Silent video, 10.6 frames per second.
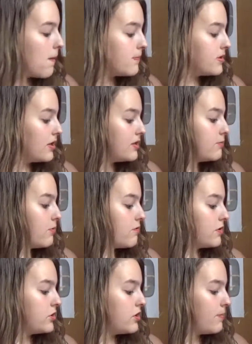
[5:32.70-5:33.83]
So let's move
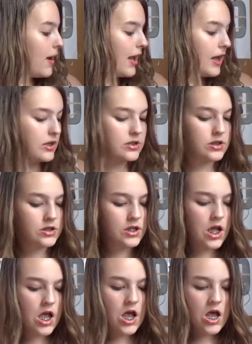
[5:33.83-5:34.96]
into pants.
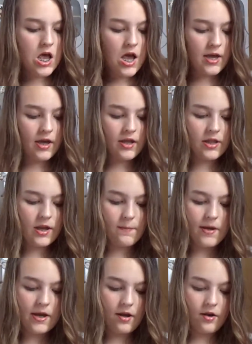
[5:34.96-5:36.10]
I got
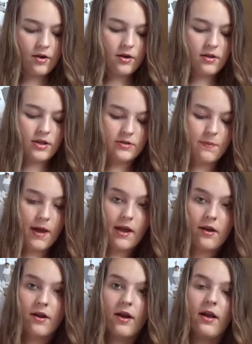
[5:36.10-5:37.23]
these
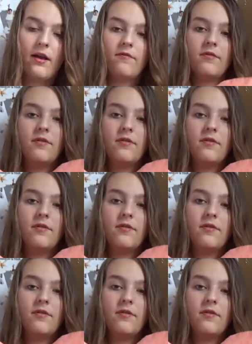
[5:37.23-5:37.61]
pair of